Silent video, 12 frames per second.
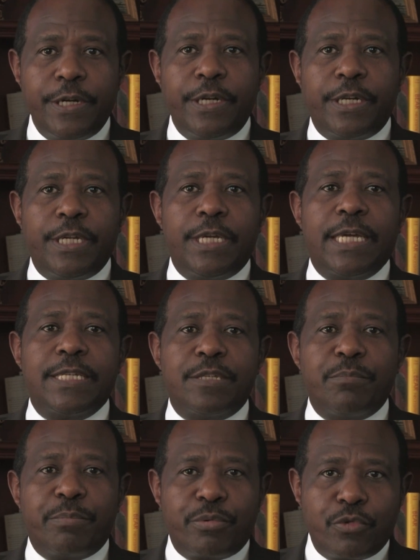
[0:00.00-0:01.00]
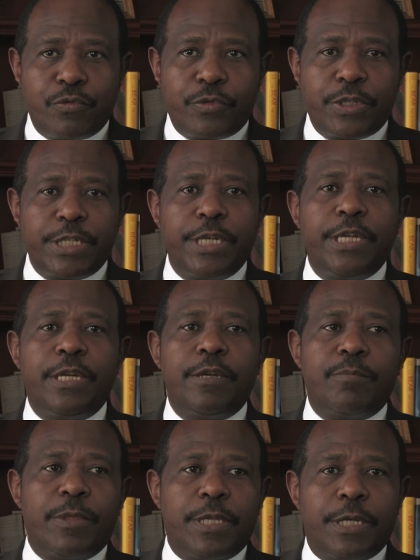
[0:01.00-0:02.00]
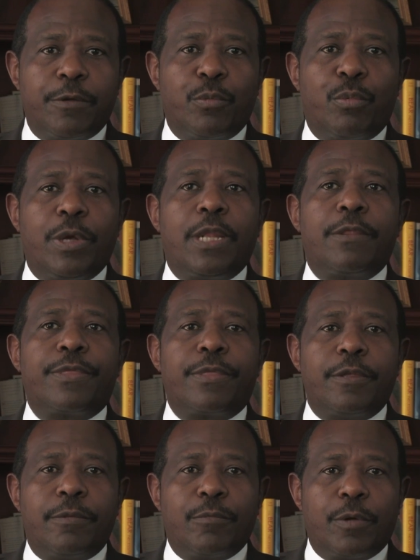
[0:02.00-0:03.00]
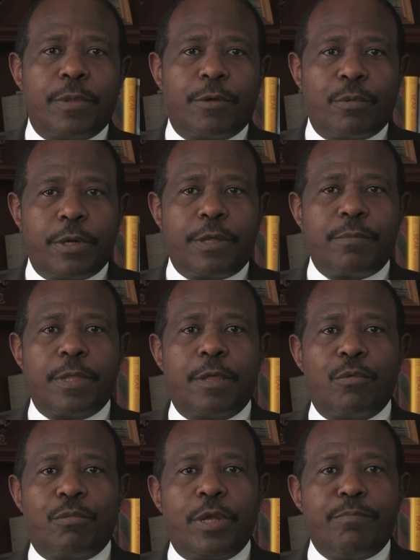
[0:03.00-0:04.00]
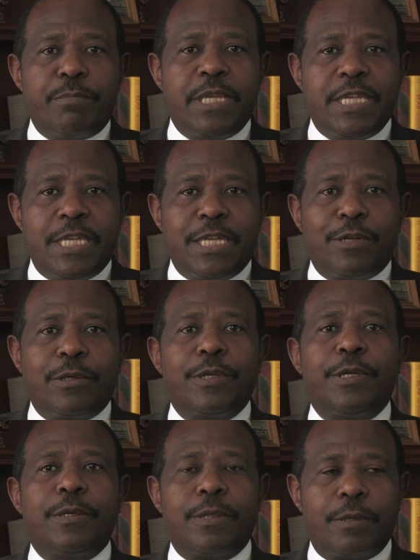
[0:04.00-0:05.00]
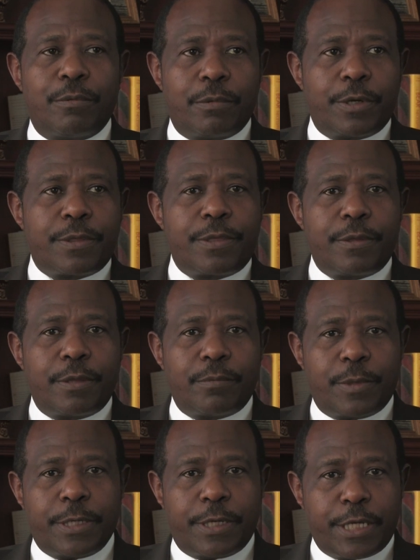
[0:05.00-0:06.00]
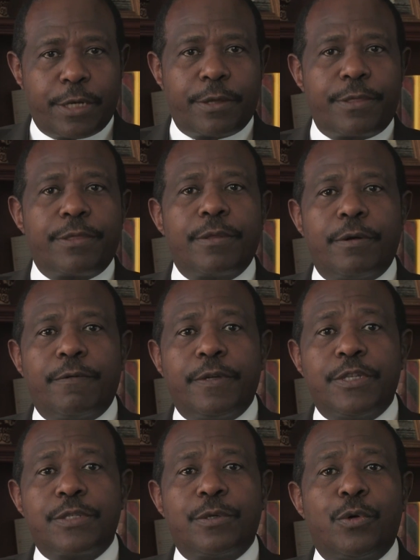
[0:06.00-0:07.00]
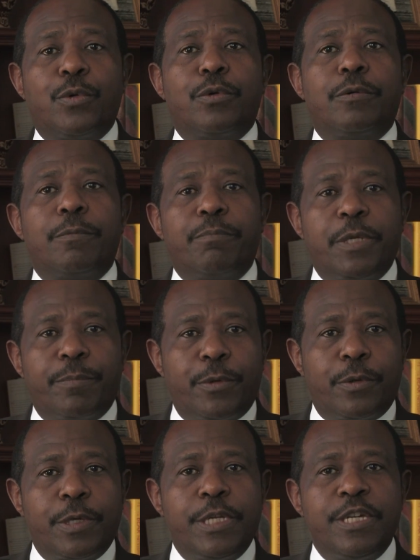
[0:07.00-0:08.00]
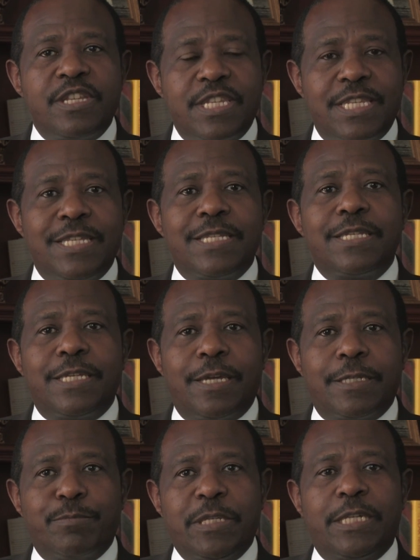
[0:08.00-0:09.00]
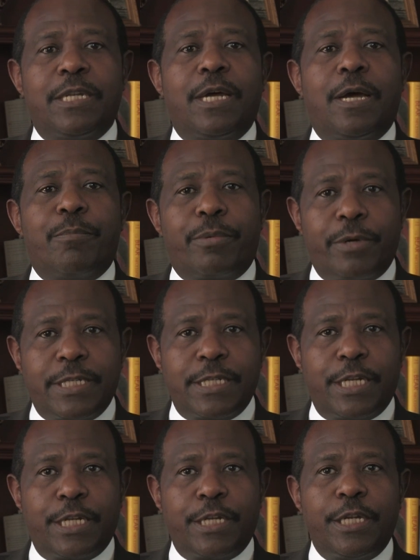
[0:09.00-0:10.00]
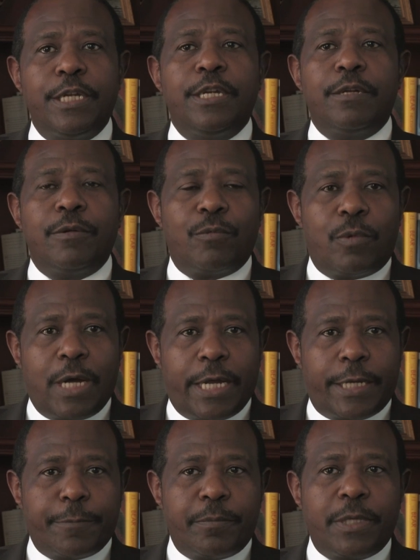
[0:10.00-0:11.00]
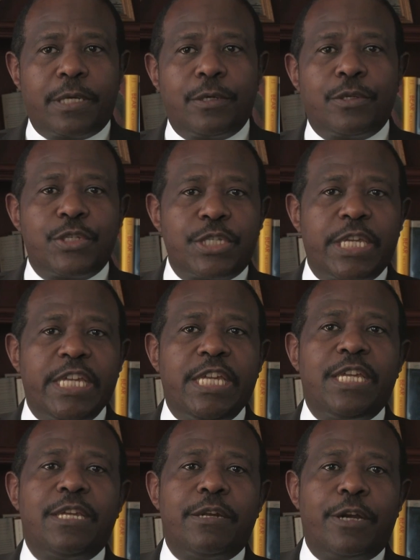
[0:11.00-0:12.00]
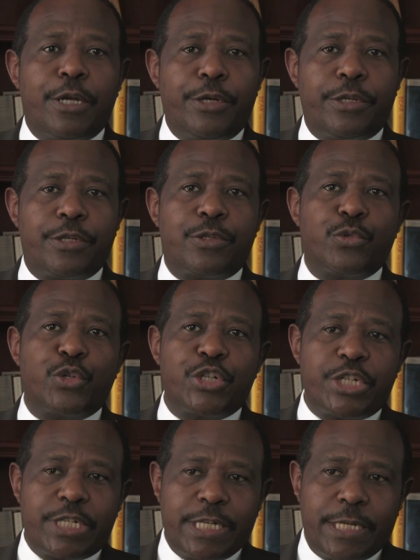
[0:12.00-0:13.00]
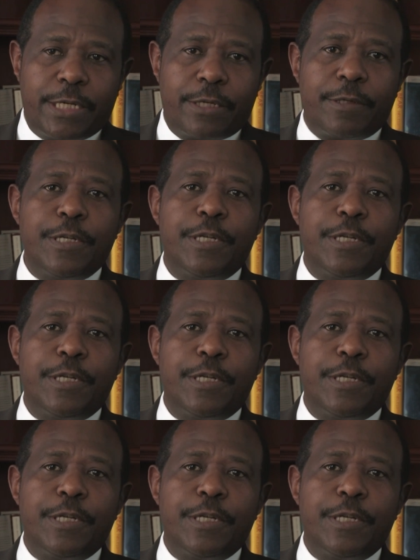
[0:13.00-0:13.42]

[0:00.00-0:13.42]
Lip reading: He has improved the wealth, the well-being, the wealth and health of his own people since he has been a president. Why? Because he learned to share